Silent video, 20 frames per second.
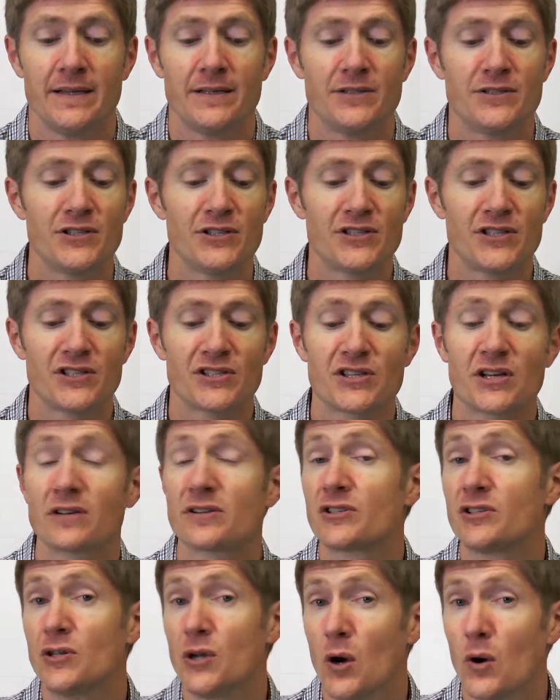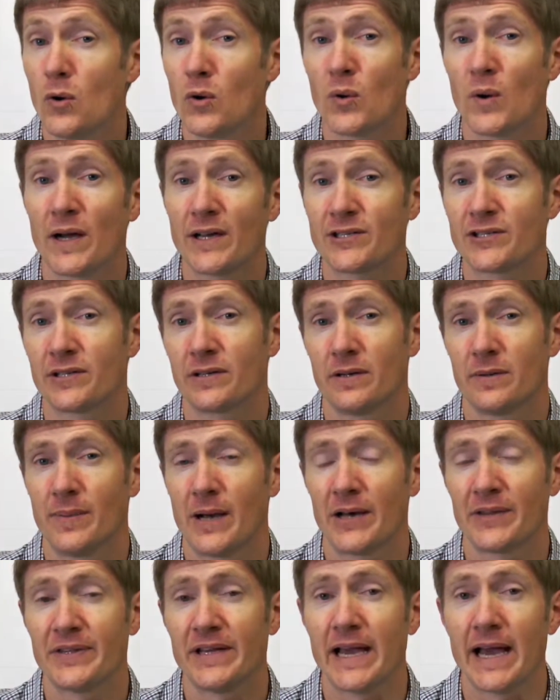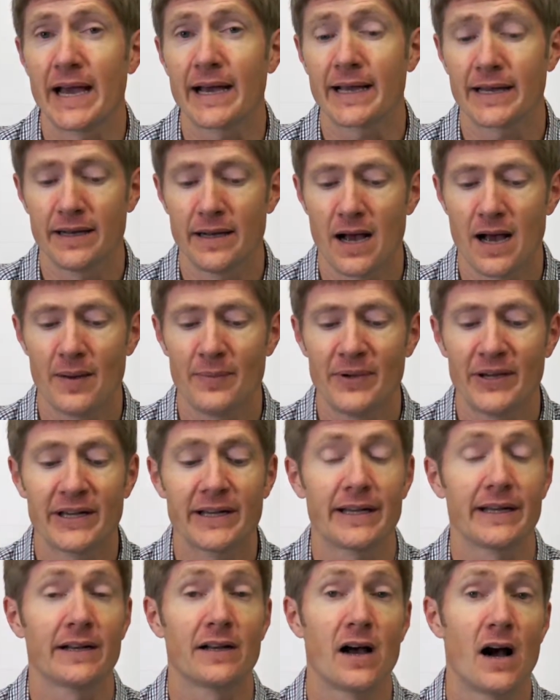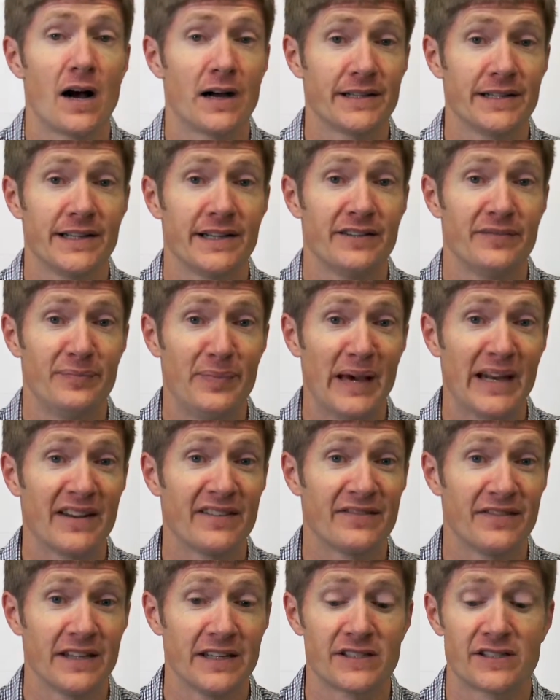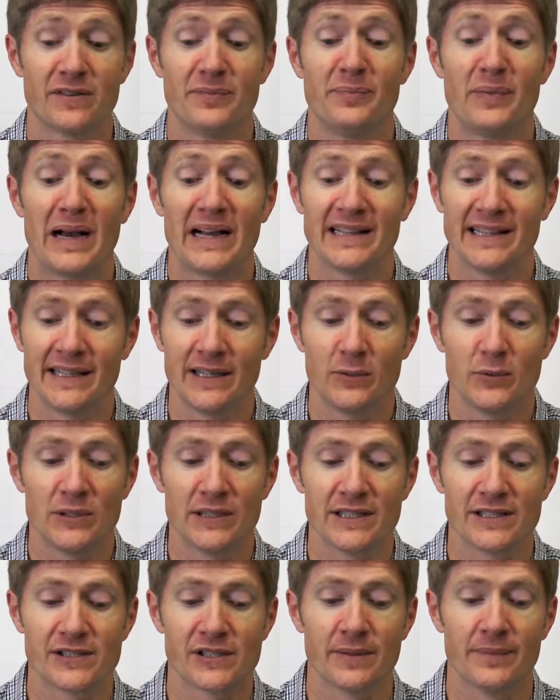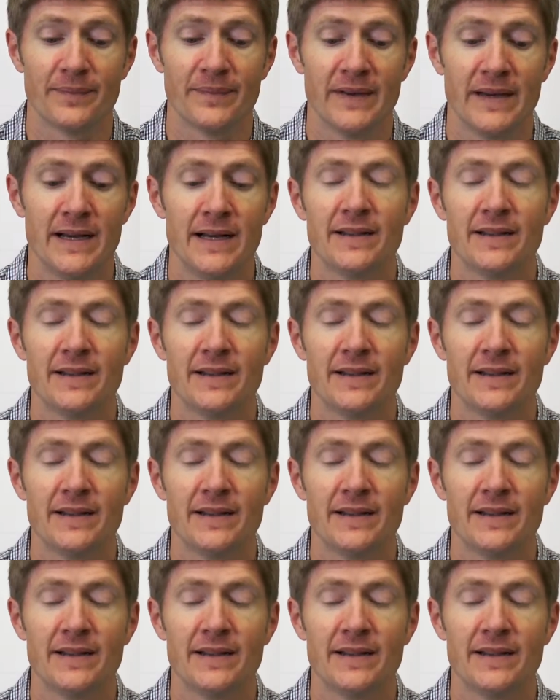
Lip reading: Just as there's no question about the economic and cognitive benefits of bilingualism,